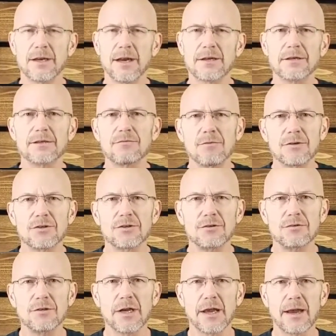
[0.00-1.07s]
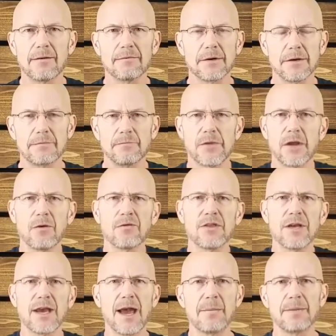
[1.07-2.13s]
And I just want you to have a
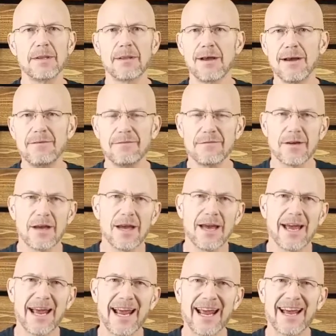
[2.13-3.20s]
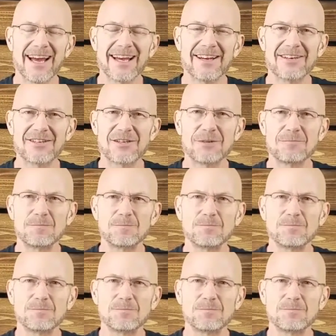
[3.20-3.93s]
healthy, happy life. And